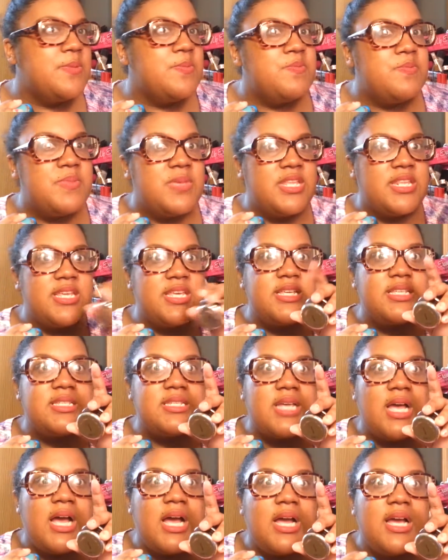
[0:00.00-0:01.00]
a mini
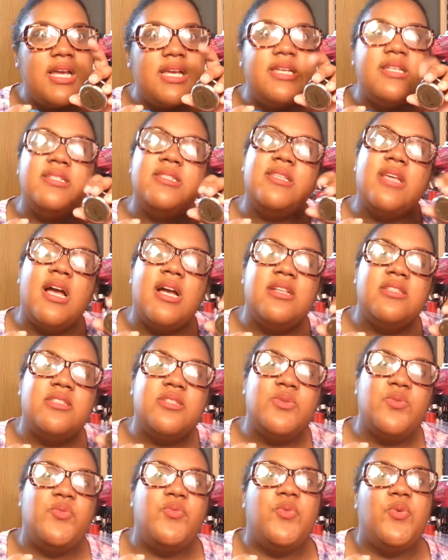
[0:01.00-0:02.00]
size at
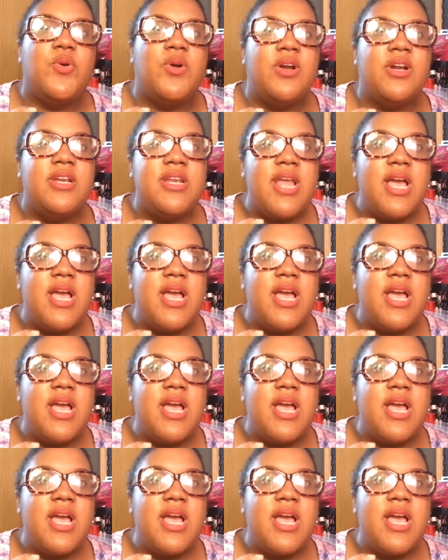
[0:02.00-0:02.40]
Sephora